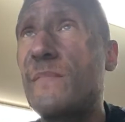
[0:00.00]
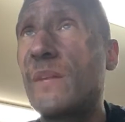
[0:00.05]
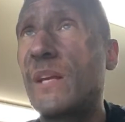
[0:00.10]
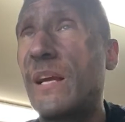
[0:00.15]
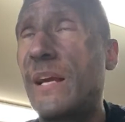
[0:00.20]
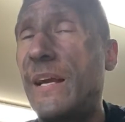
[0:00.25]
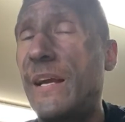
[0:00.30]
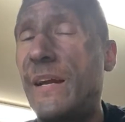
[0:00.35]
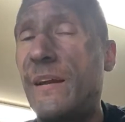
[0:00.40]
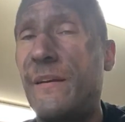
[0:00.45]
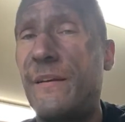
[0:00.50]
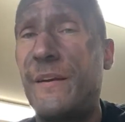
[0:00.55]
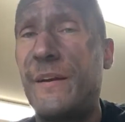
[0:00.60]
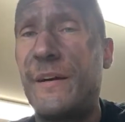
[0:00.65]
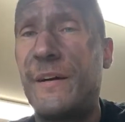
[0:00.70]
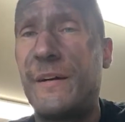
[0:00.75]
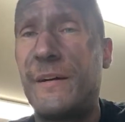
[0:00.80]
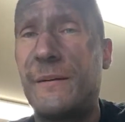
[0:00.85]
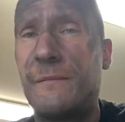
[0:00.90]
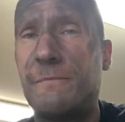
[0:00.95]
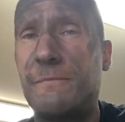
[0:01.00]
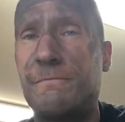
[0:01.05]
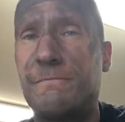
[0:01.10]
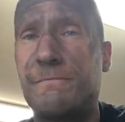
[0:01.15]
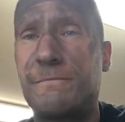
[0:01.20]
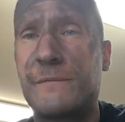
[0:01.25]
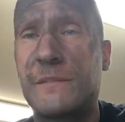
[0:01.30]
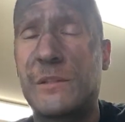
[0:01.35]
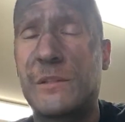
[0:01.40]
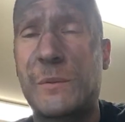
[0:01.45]

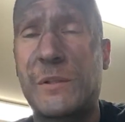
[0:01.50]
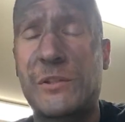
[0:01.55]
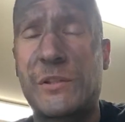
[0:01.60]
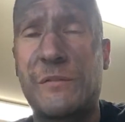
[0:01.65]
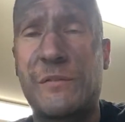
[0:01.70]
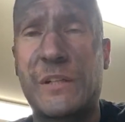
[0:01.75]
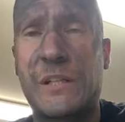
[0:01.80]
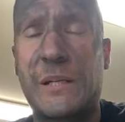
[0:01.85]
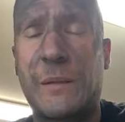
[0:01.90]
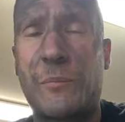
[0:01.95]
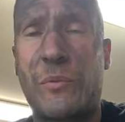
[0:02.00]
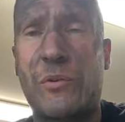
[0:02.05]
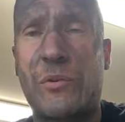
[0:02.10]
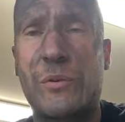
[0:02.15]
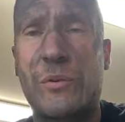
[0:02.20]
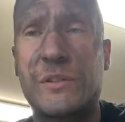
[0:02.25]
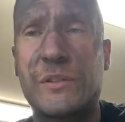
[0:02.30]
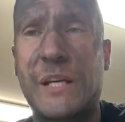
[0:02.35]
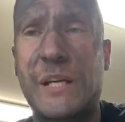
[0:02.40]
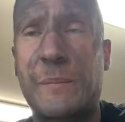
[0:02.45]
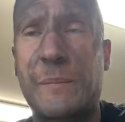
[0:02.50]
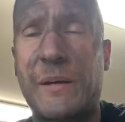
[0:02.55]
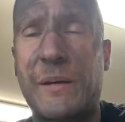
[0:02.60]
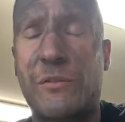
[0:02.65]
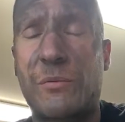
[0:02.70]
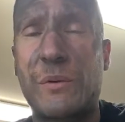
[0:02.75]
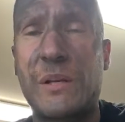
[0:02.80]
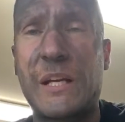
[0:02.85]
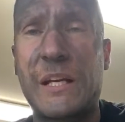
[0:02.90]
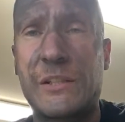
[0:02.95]
Especially if you come through and take my
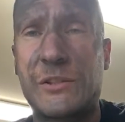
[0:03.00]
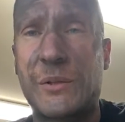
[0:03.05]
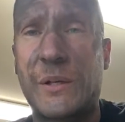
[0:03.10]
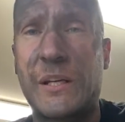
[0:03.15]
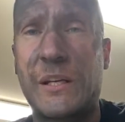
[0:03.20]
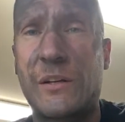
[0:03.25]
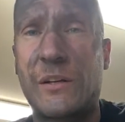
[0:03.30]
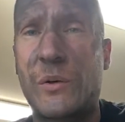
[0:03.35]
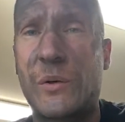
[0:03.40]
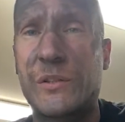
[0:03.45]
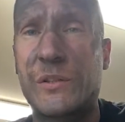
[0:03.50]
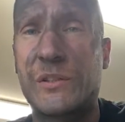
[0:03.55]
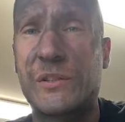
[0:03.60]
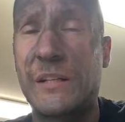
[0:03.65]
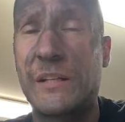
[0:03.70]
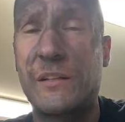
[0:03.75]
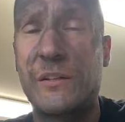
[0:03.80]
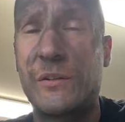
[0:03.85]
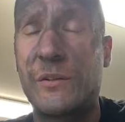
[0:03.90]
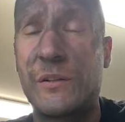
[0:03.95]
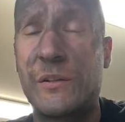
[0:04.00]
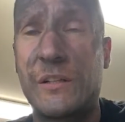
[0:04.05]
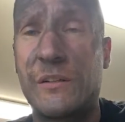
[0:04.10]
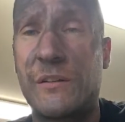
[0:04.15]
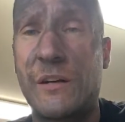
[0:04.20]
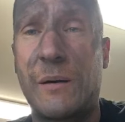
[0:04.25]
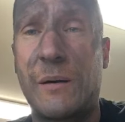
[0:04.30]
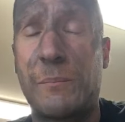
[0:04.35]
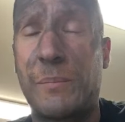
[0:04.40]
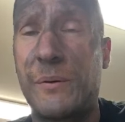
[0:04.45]
3-day training course, I literally
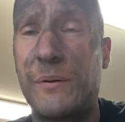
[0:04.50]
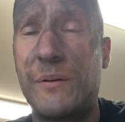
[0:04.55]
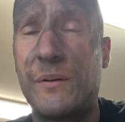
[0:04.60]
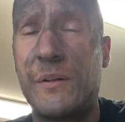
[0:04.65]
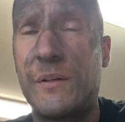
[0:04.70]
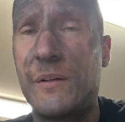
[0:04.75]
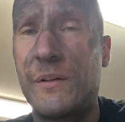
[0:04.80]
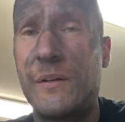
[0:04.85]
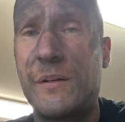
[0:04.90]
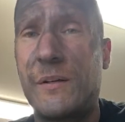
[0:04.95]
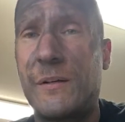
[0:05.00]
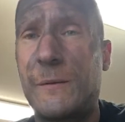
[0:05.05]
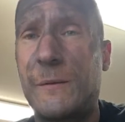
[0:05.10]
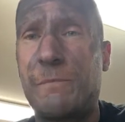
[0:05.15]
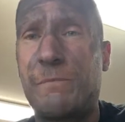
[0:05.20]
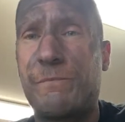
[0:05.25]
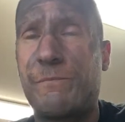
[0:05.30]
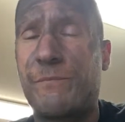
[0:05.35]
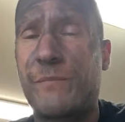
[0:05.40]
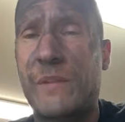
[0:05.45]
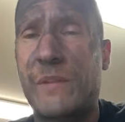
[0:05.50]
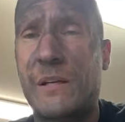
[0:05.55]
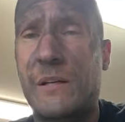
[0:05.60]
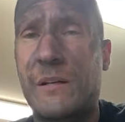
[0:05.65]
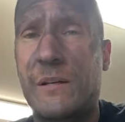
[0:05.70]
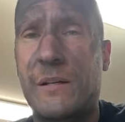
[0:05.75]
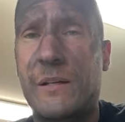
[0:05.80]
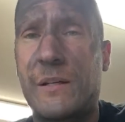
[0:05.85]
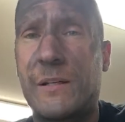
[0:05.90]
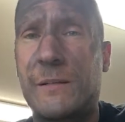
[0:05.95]
dump
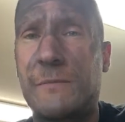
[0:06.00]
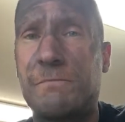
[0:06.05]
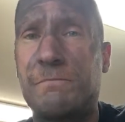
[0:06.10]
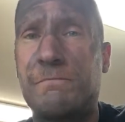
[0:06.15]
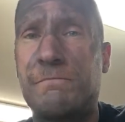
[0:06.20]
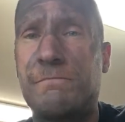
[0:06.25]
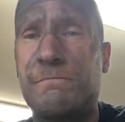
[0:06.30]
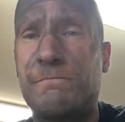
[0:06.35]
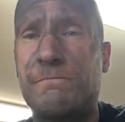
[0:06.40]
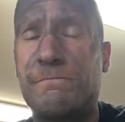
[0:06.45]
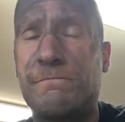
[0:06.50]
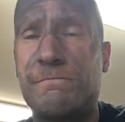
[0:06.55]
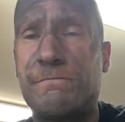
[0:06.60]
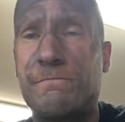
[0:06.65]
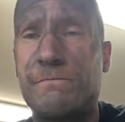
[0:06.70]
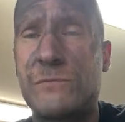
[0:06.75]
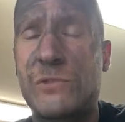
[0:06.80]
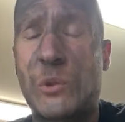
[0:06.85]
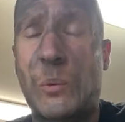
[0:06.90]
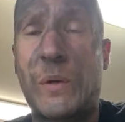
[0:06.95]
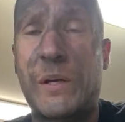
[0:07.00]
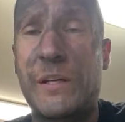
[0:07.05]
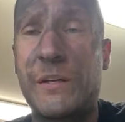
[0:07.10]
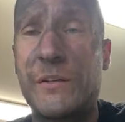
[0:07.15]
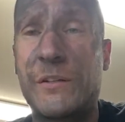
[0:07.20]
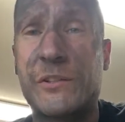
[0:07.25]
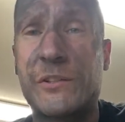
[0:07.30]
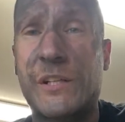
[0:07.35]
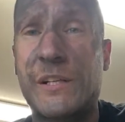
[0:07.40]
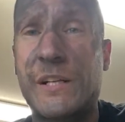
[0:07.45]
20
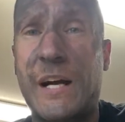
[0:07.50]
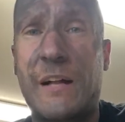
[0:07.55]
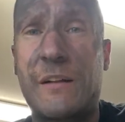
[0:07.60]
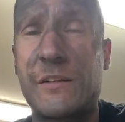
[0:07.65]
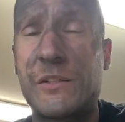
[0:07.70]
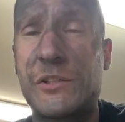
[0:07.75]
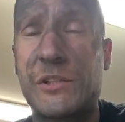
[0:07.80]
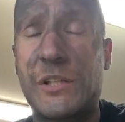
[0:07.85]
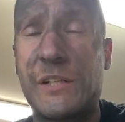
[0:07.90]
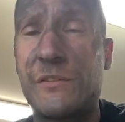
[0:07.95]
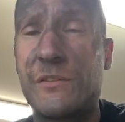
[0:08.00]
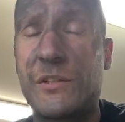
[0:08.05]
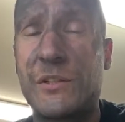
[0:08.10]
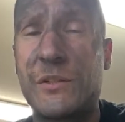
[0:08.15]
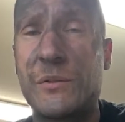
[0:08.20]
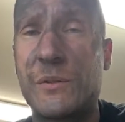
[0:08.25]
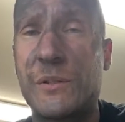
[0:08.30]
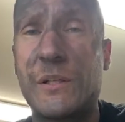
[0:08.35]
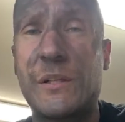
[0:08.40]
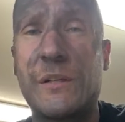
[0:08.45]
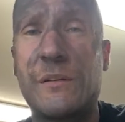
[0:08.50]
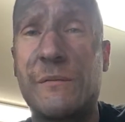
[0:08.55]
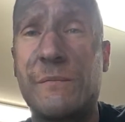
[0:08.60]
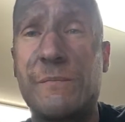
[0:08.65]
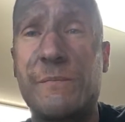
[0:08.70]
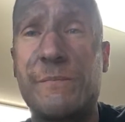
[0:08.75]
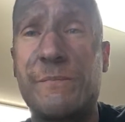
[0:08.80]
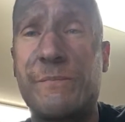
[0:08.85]
years of knowledge into you in